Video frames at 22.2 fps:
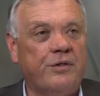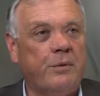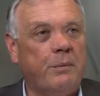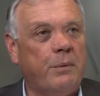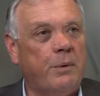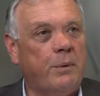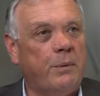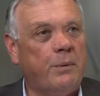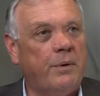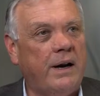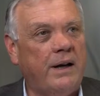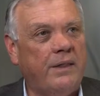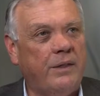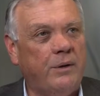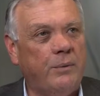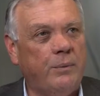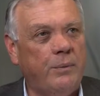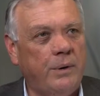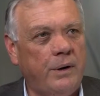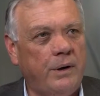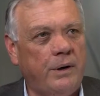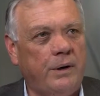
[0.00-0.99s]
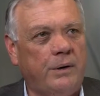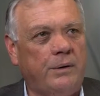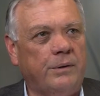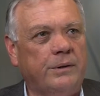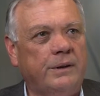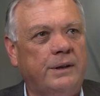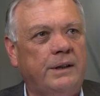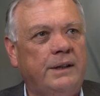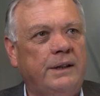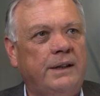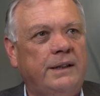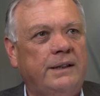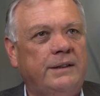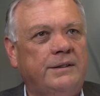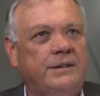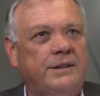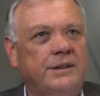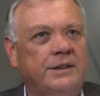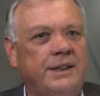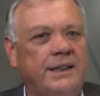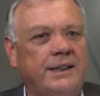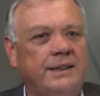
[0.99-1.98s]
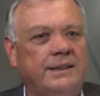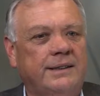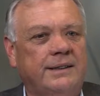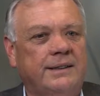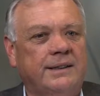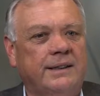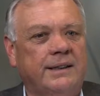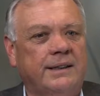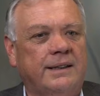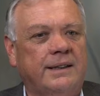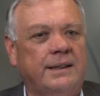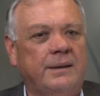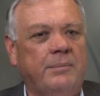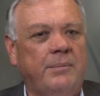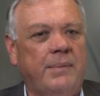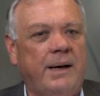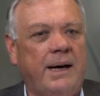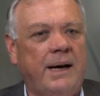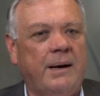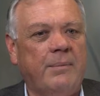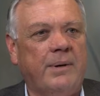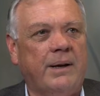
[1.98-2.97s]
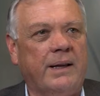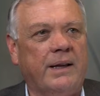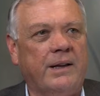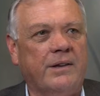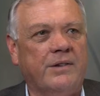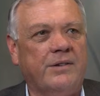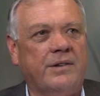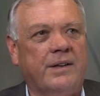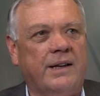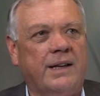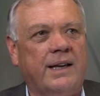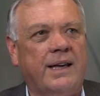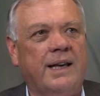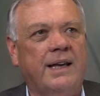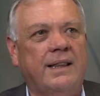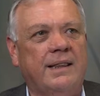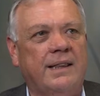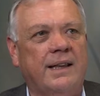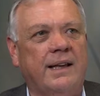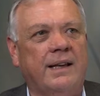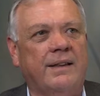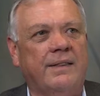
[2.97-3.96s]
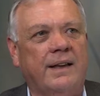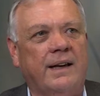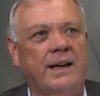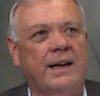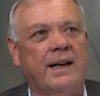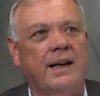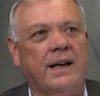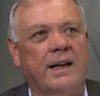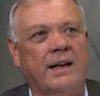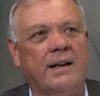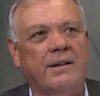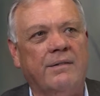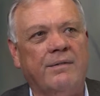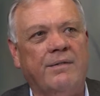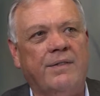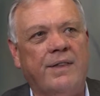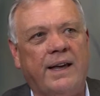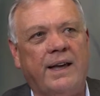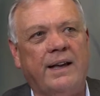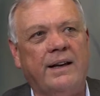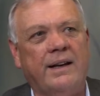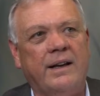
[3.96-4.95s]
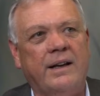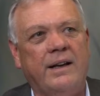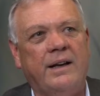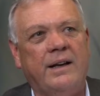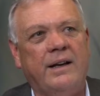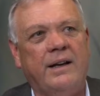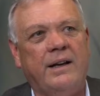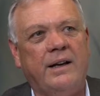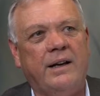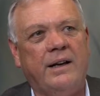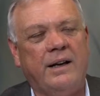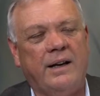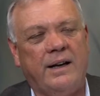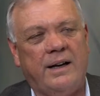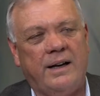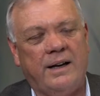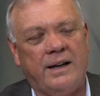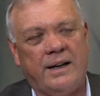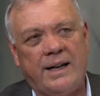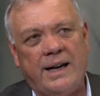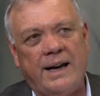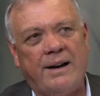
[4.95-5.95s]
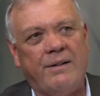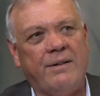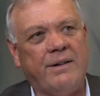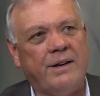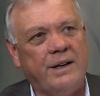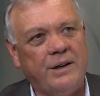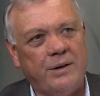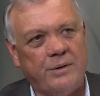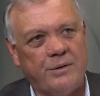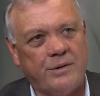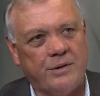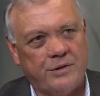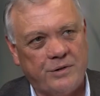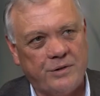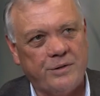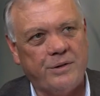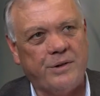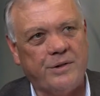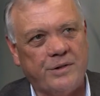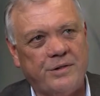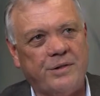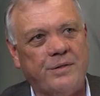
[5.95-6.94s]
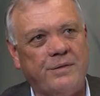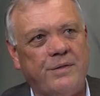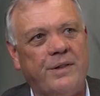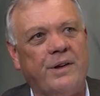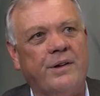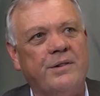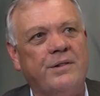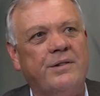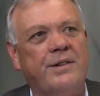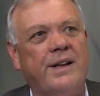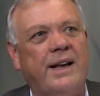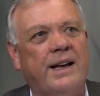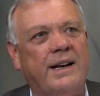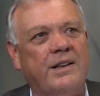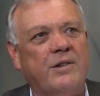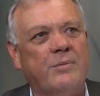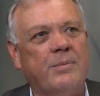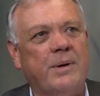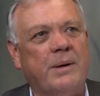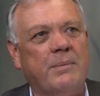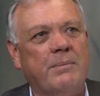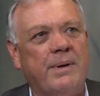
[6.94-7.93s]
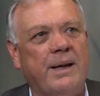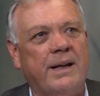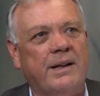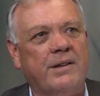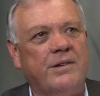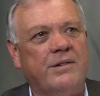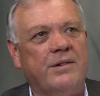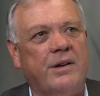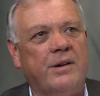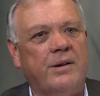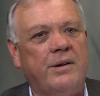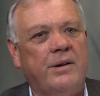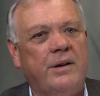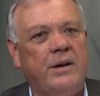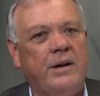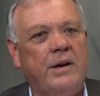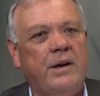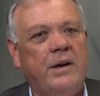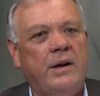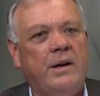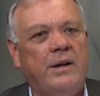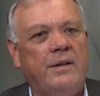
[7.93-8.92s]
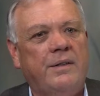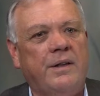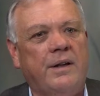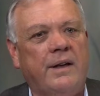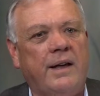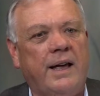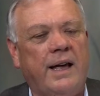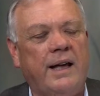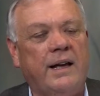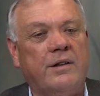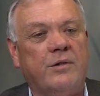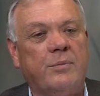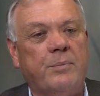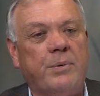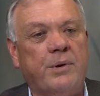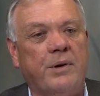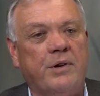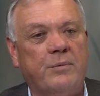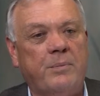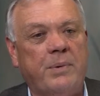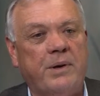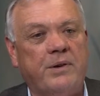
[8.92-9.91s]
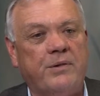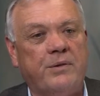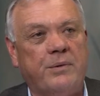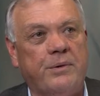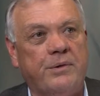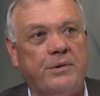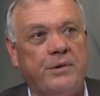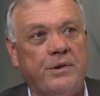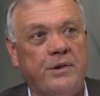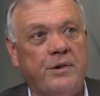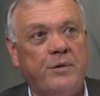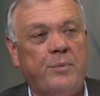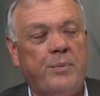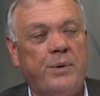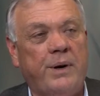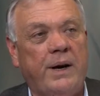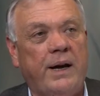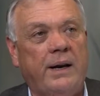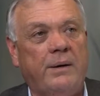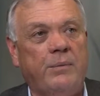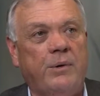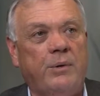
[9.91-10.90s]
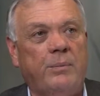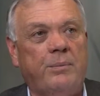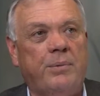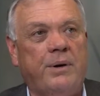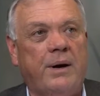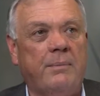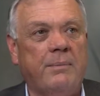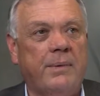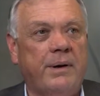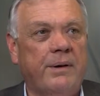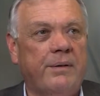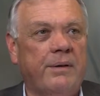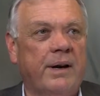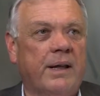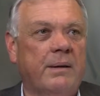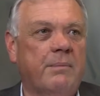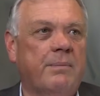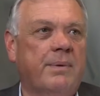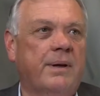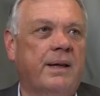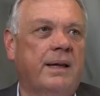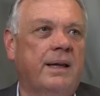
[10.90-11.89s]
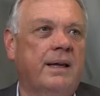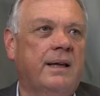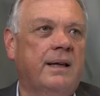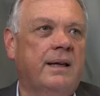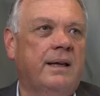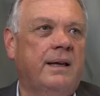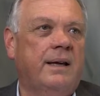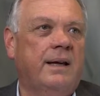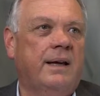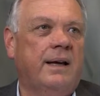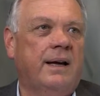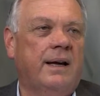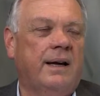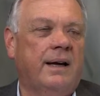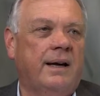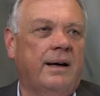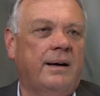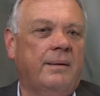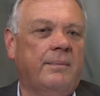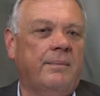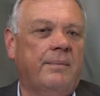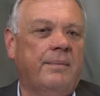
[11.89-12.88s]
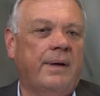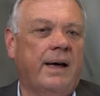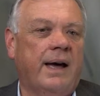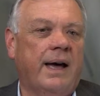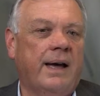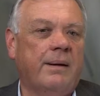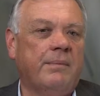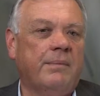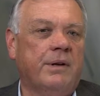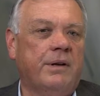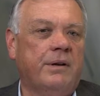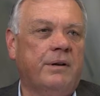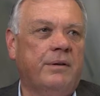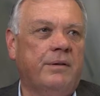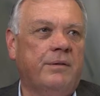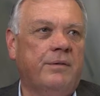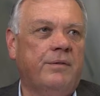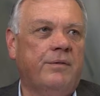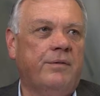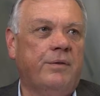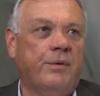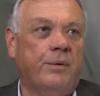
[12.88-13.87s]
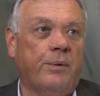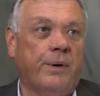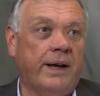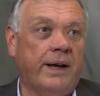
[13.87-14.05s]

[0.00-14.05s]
from around the world suggests that marbling is the key thing that can give that guarantee or assurance of those standards being met. So the AngusPure Special Reserve brand will primarily be aimed for